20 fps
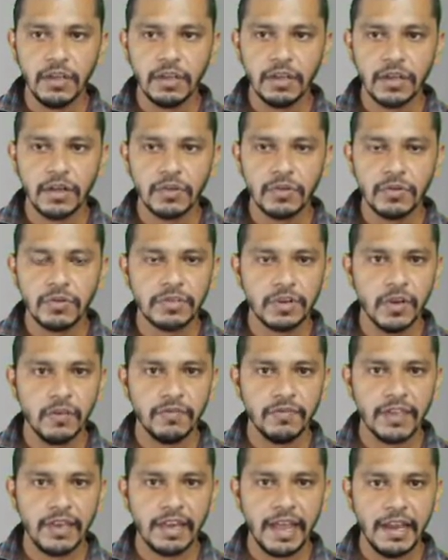conclusion
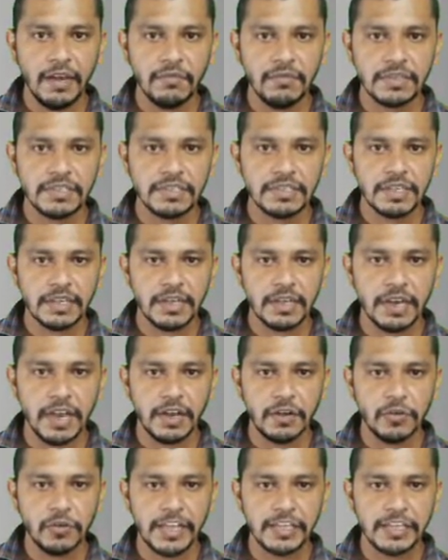of the line which is
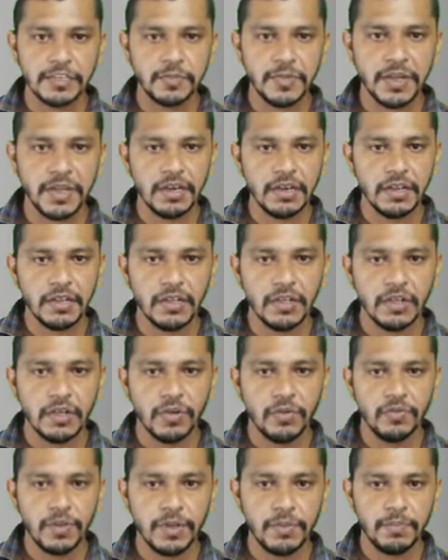inclined to HP and
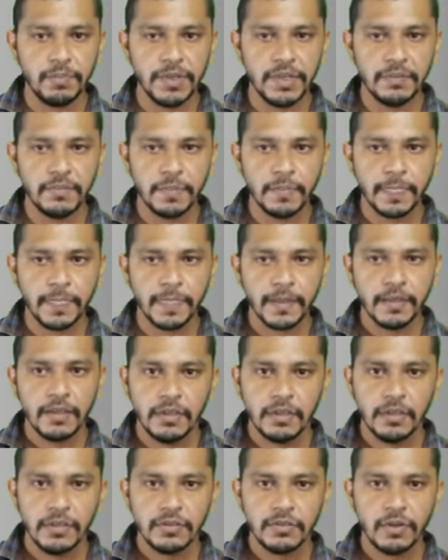VP.
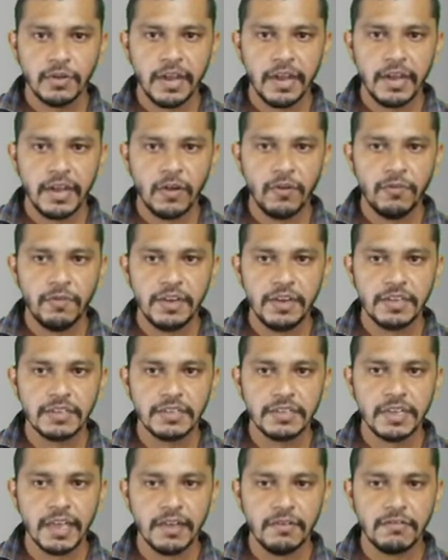So right now we
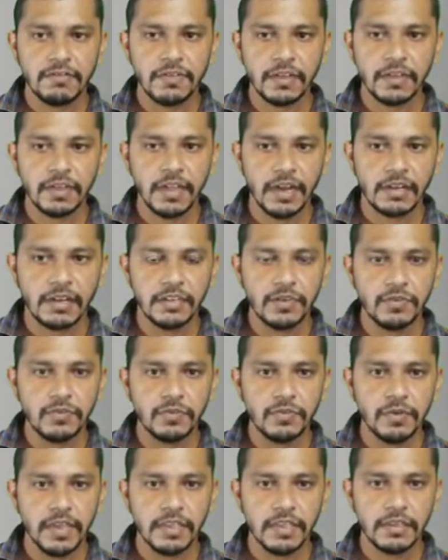doesn't get the
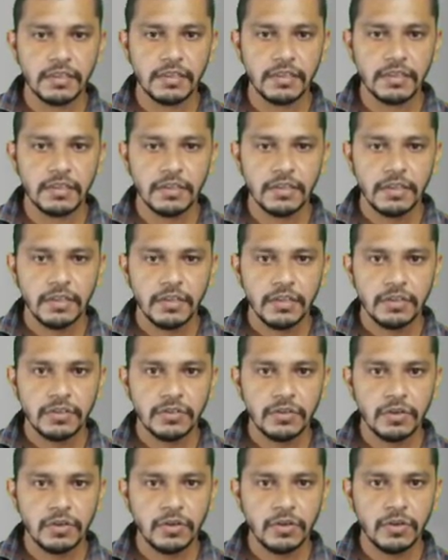2 length.
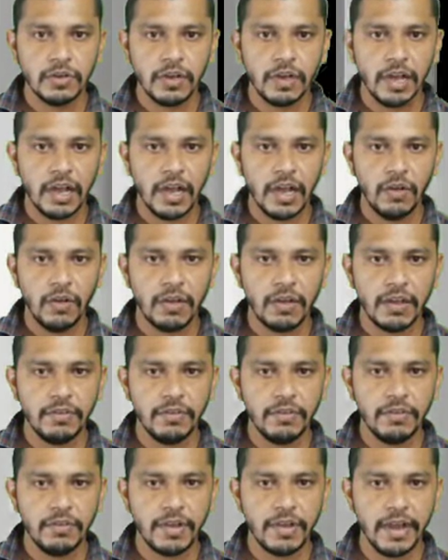So how can
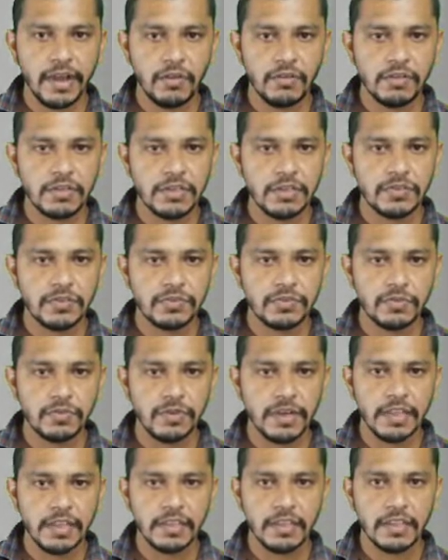we find out the 2
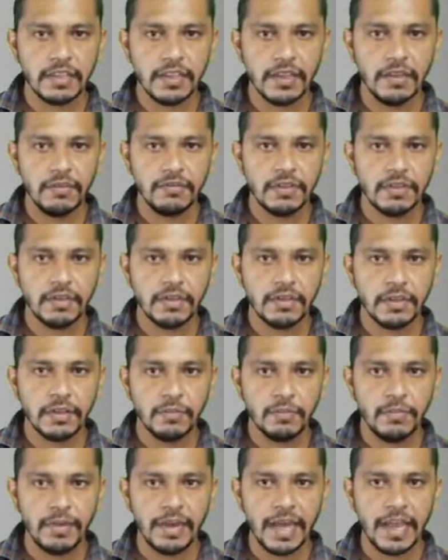length if the
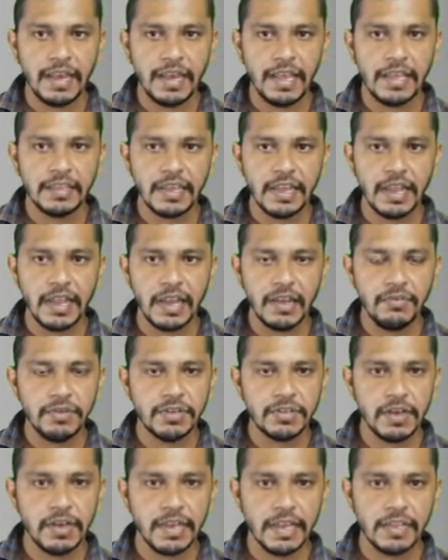plan length and
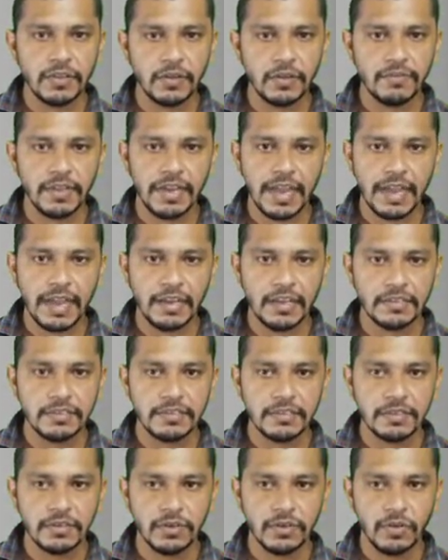elevation length of the line
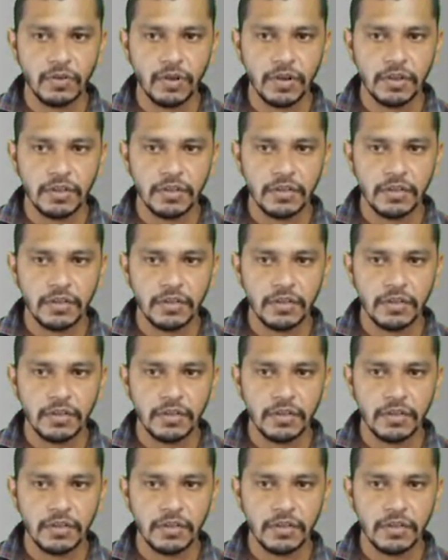is known?